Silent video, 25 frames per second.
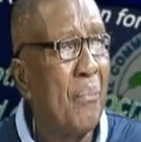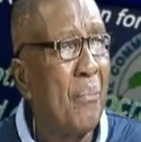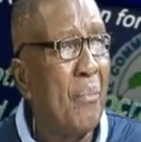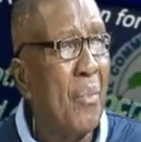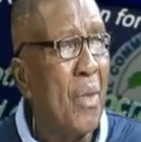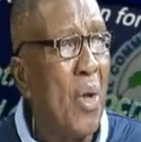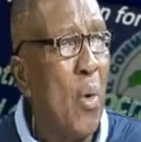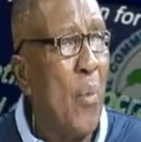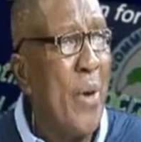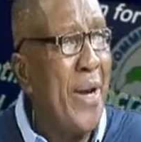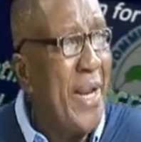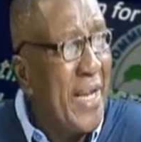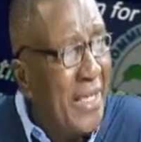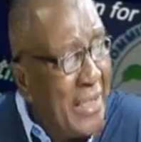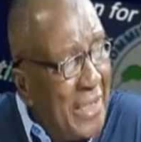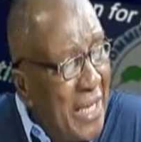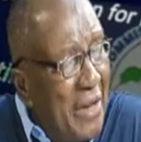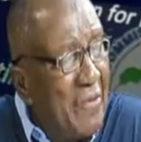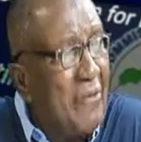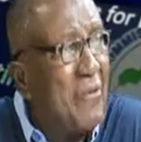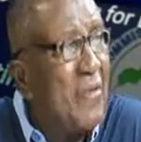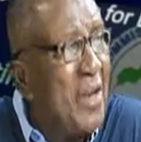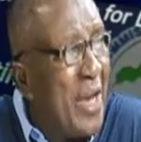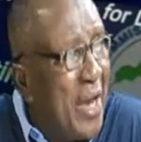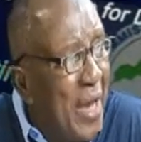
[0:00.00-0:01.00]
When they
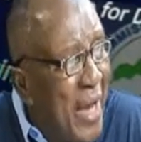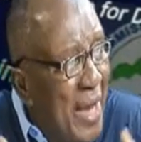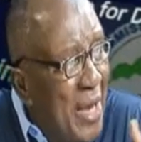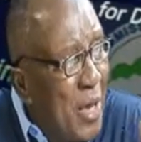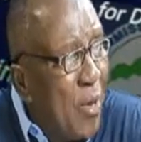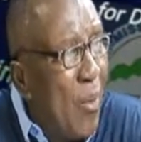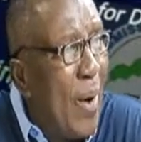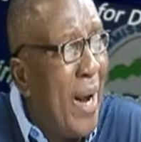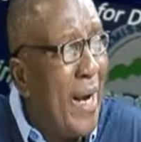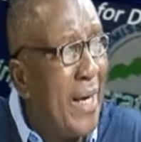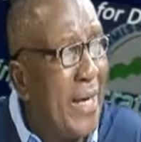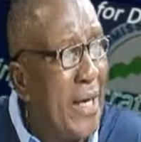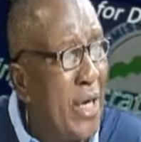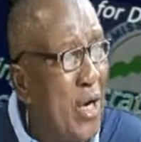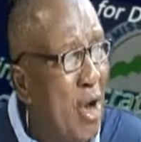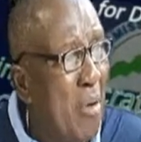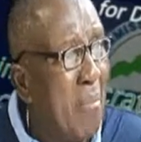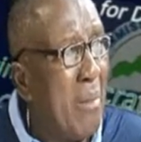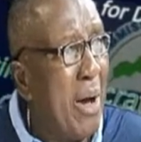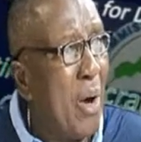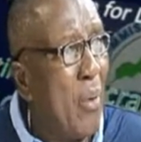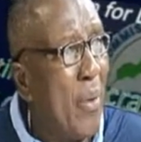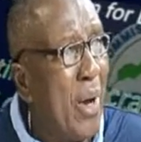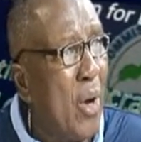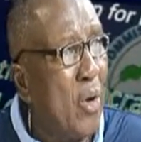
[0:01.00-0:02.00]
say they equal the number
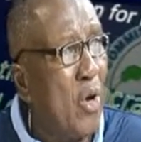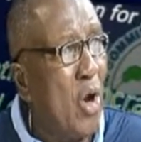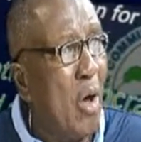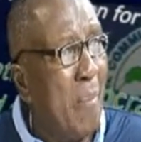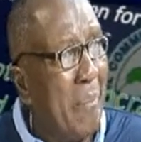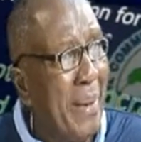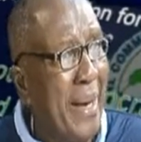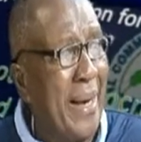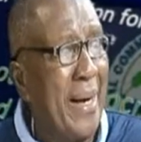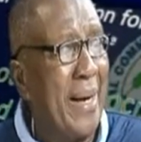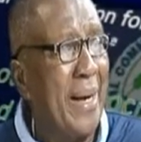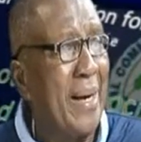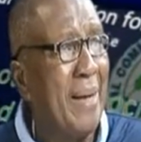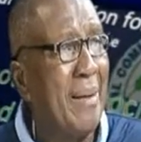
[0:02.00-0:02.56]
where we don't build.